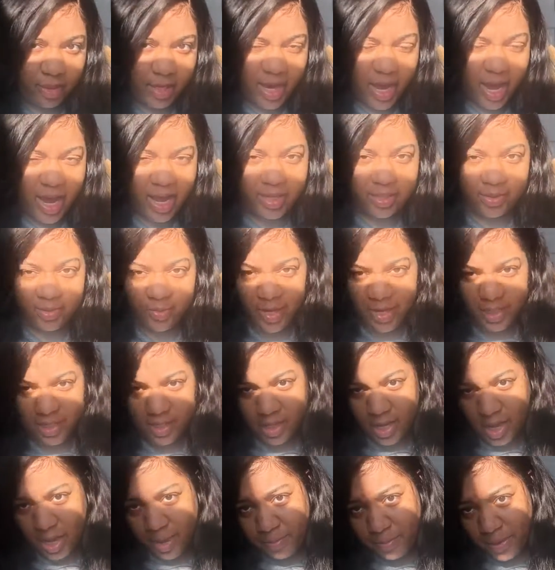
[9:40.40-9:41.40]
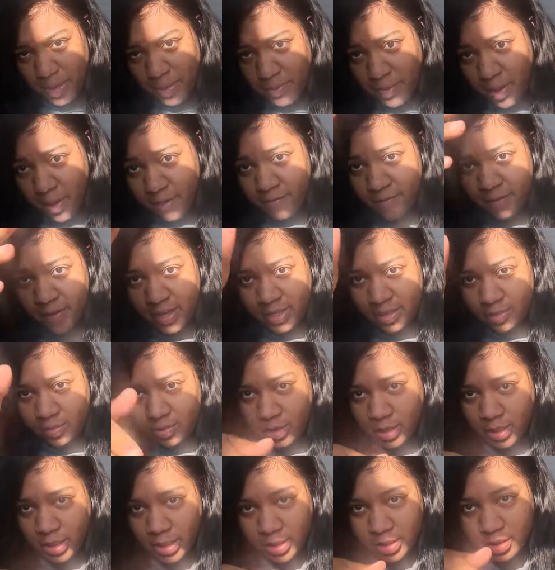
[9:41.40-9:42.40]
Guys, wait till I beat my face
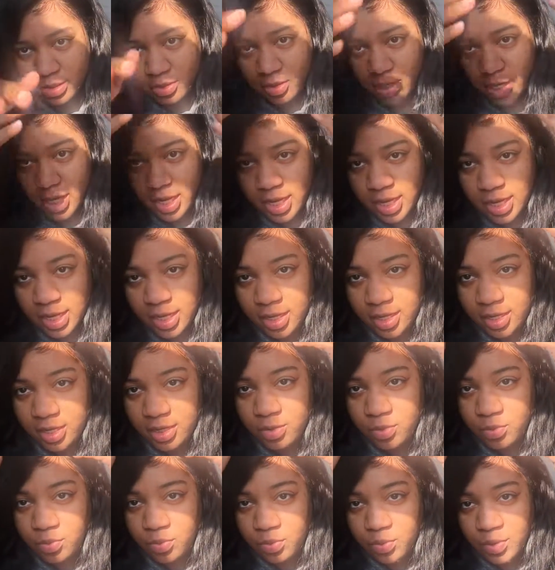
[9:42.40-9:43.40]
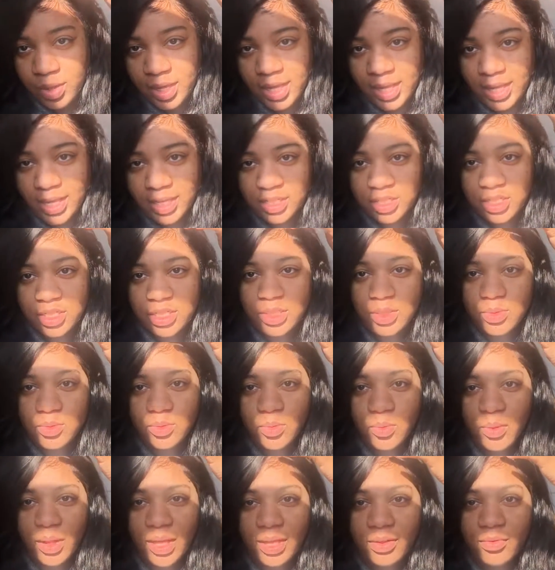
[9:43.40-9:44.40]
with this, okay? Wait, just
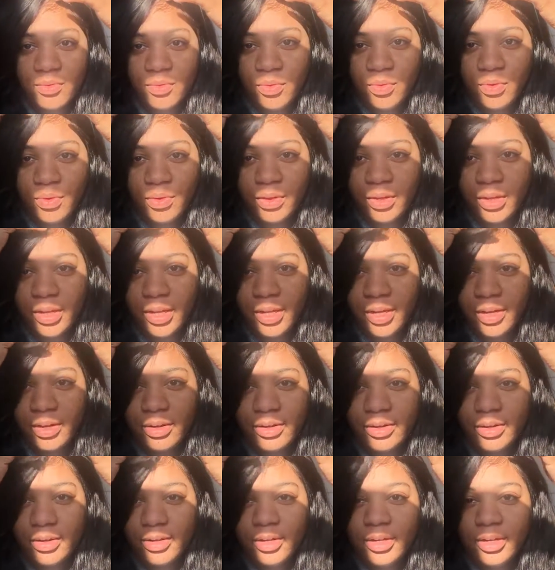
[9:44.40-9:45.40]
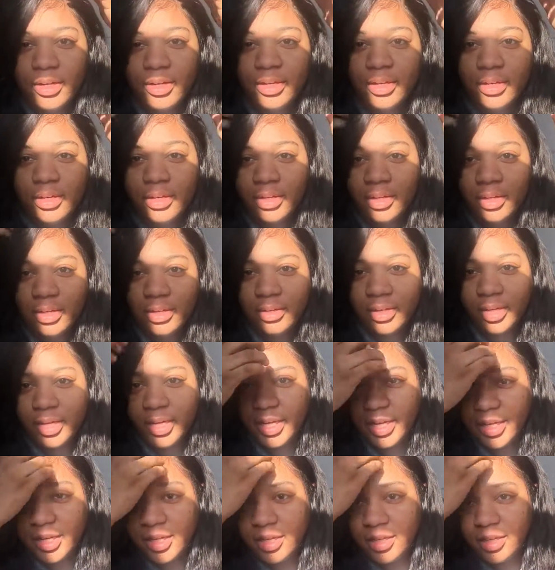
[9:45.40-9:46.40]
wait for it.
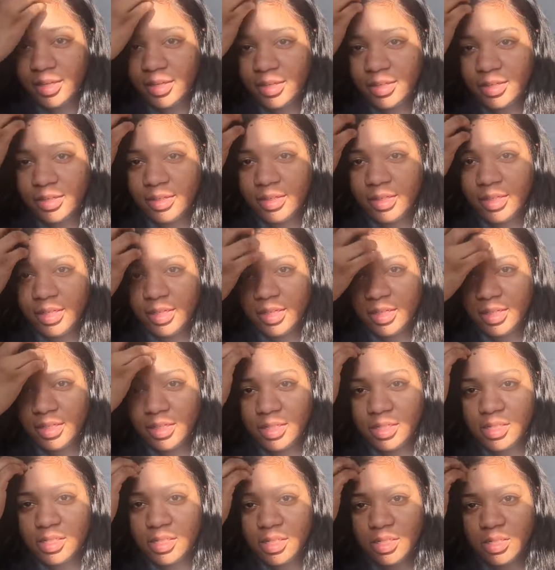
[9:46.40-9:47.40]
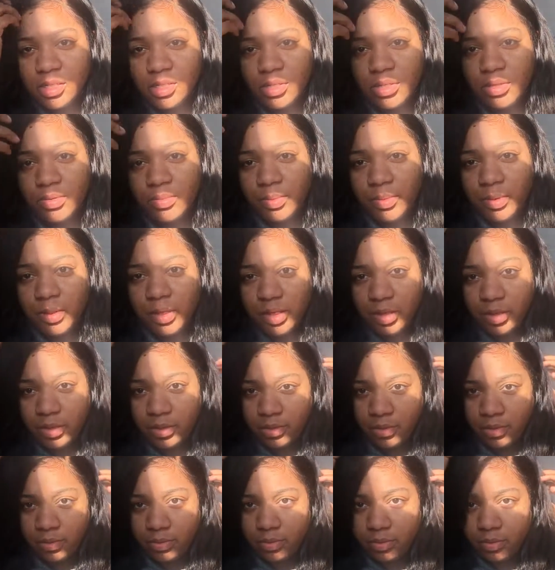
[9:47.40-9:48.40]
Okay? This is super
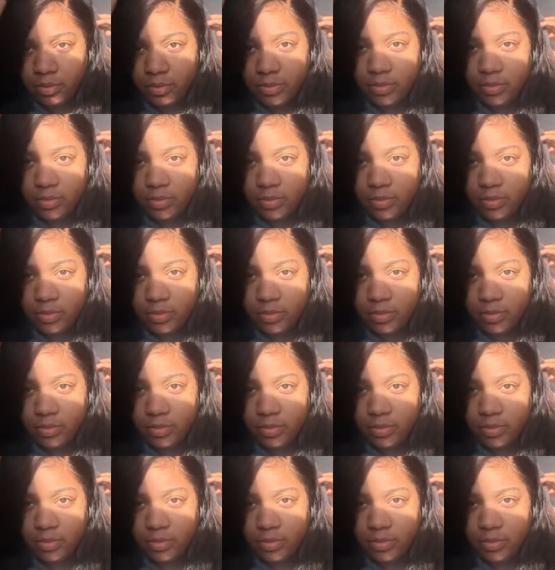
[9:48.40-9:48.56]
cute.